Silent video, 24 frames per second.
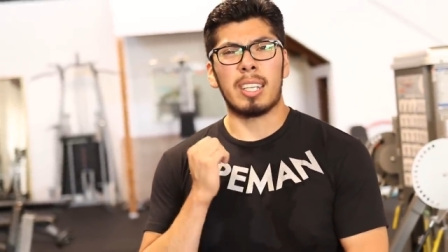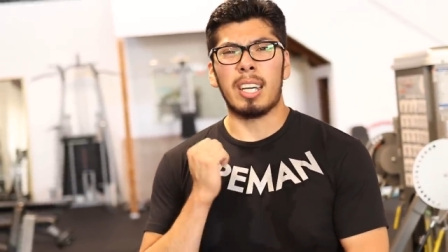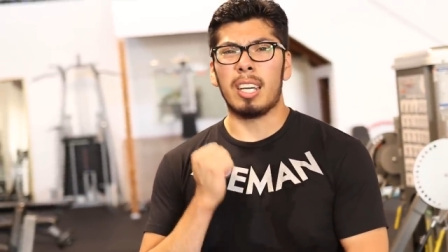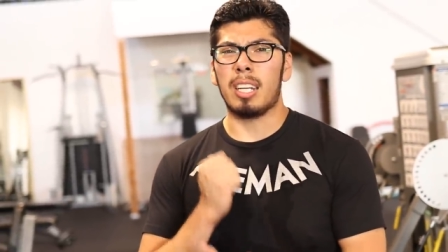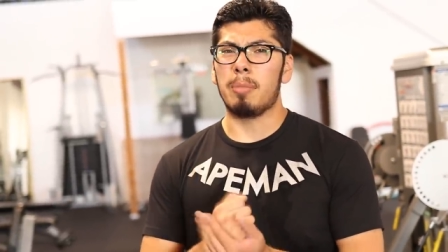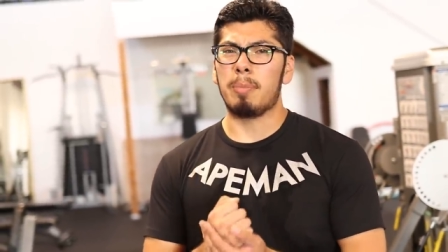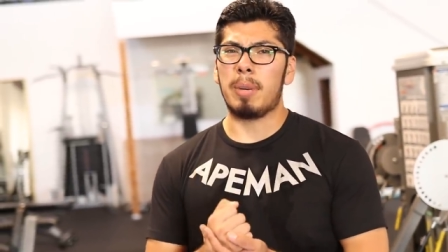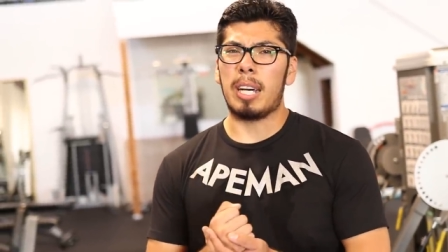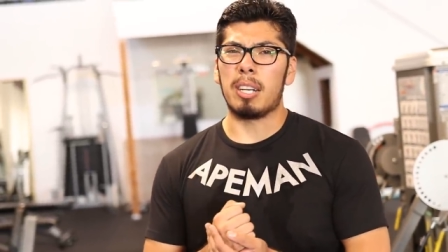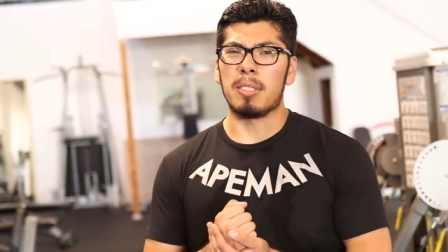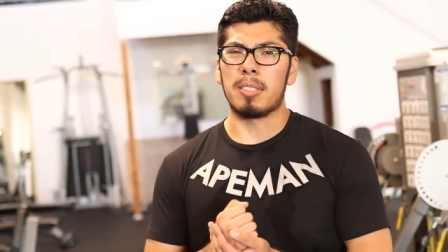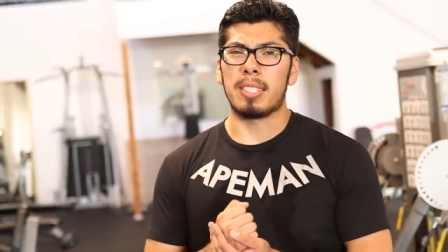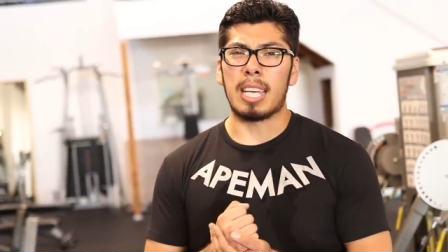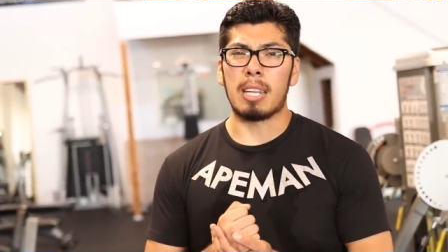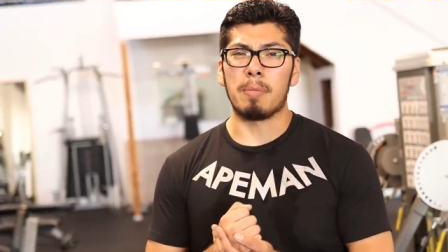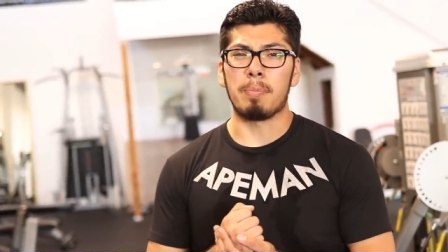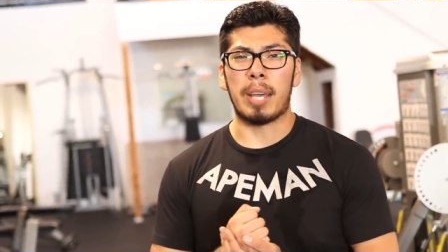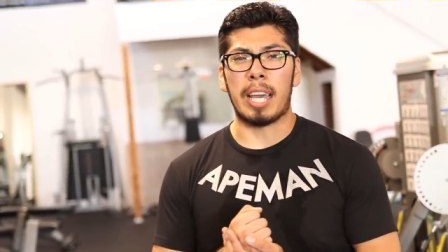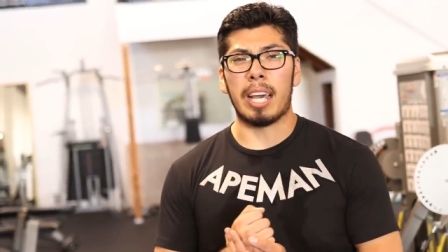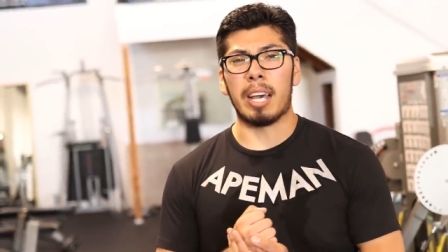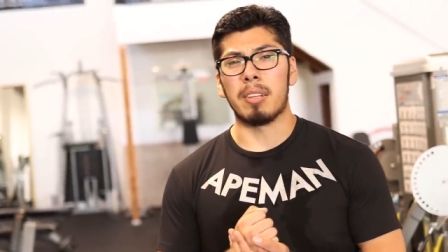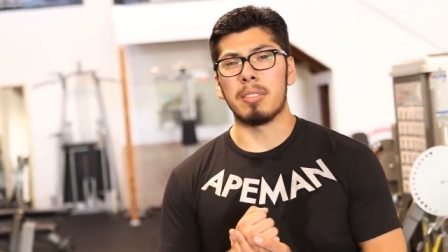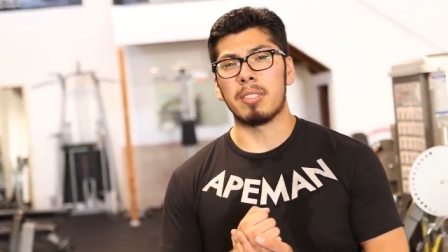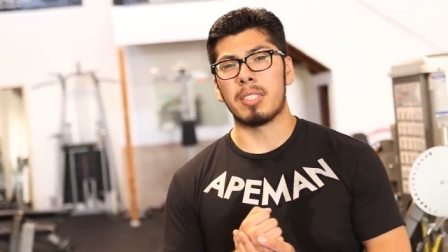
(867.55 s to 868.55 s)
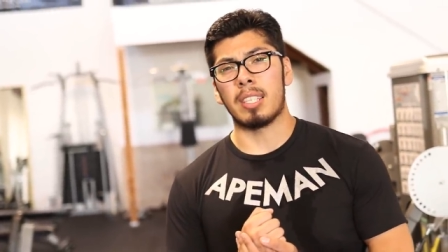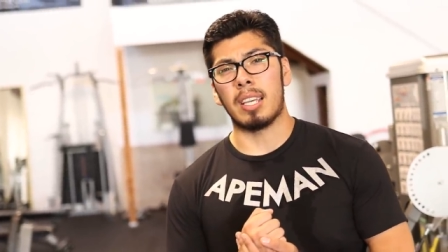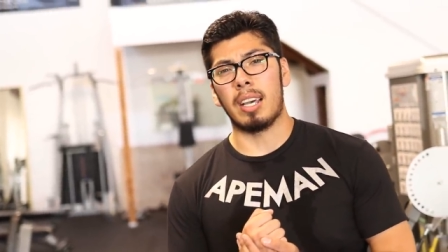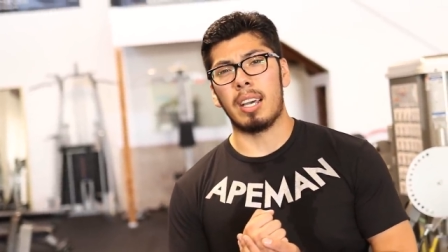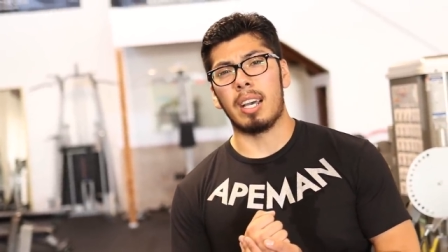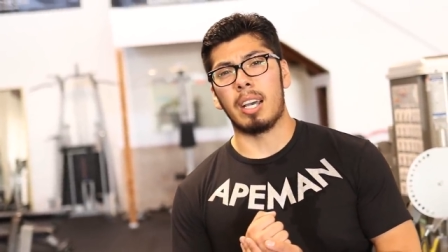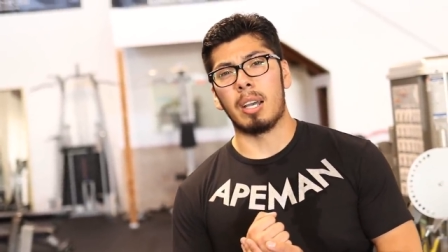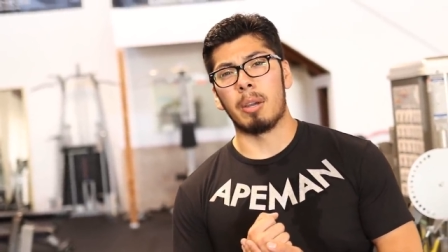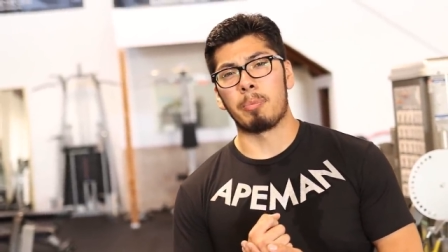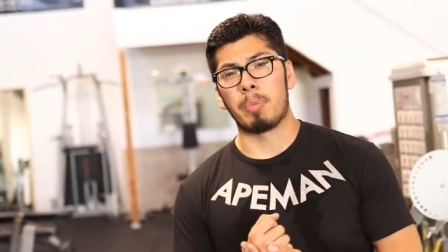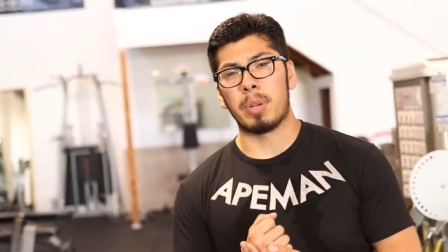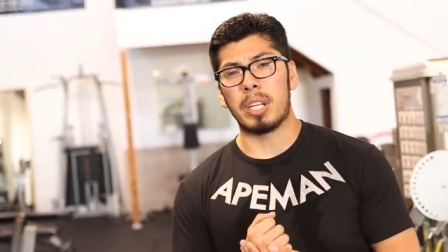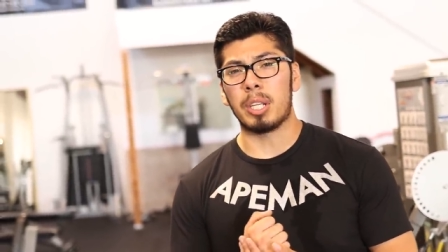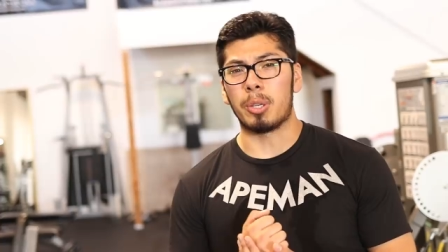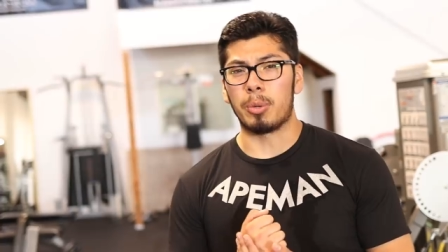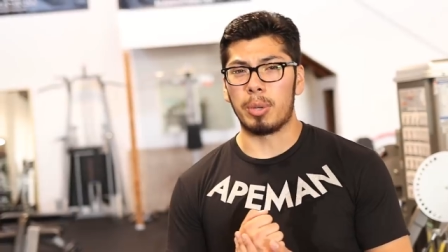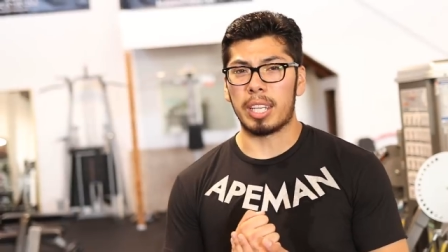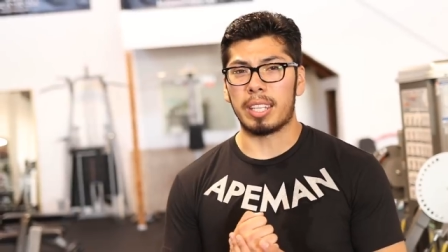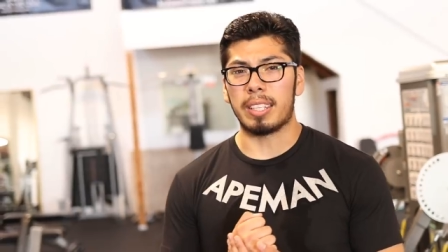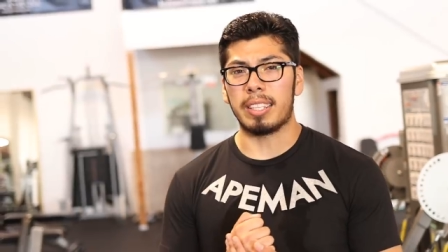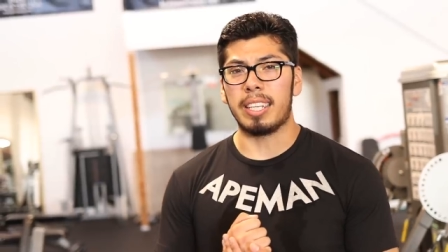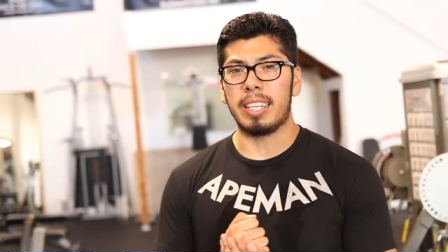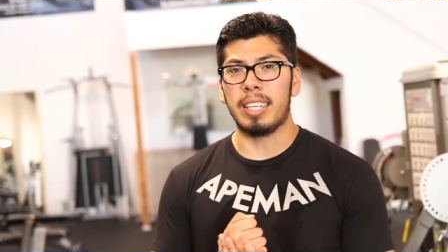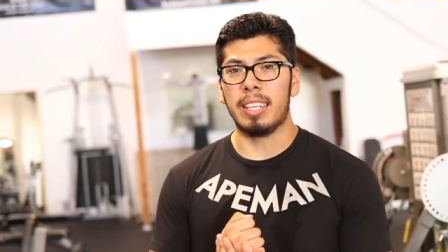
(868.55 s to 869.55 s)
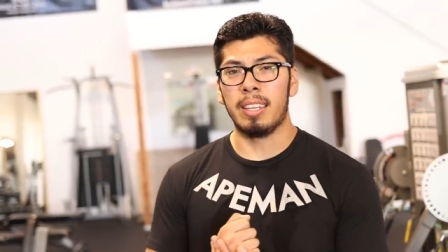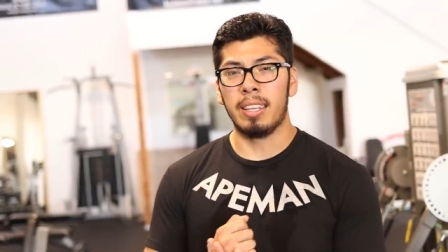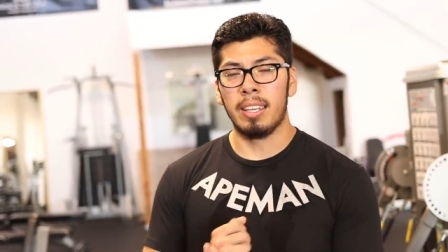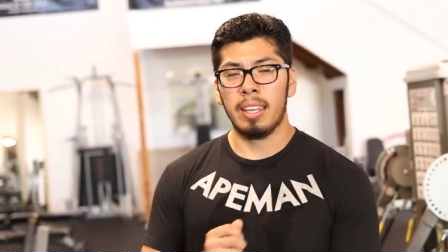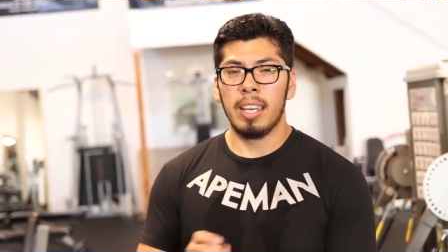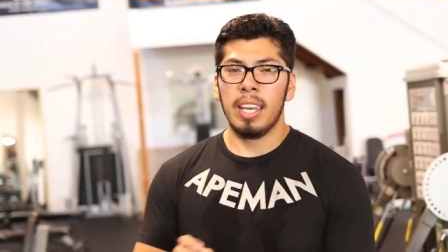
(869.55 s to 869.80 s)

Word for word: cut about 10 pounds pretty quickly,